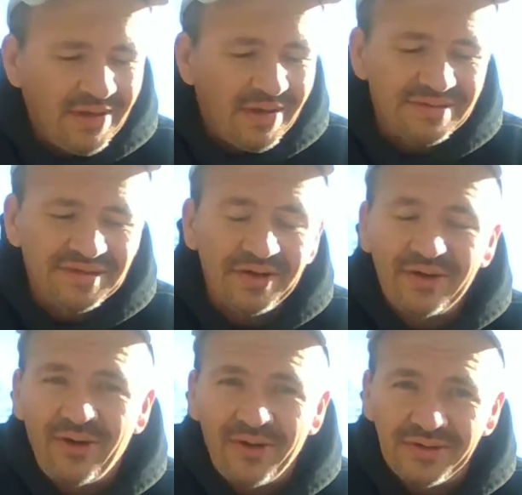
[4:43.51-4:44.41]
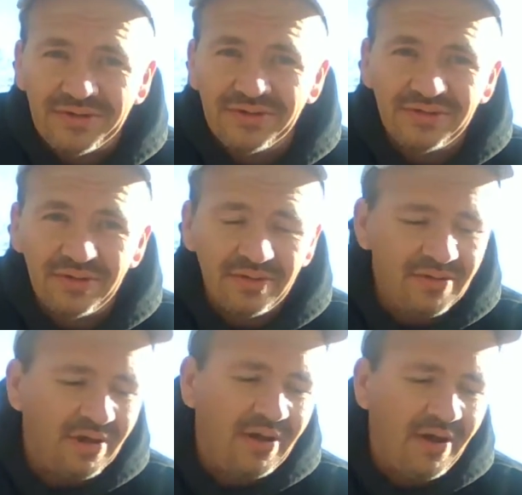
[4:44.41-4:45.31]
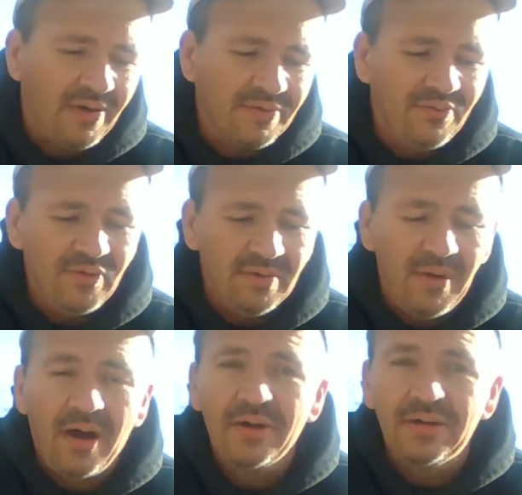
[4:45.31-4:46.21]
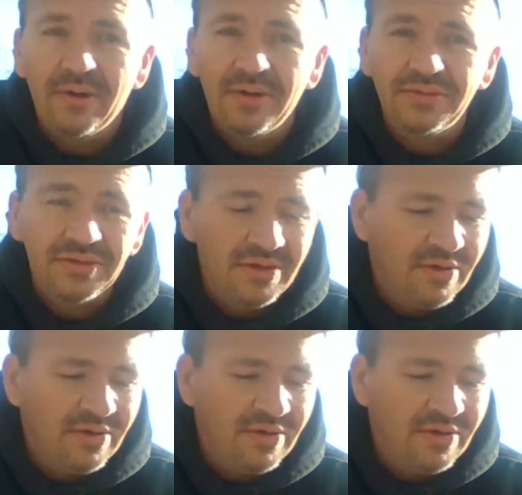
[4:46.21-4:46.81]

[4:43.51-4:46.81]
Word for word: a set of cards considered uh, called football heroes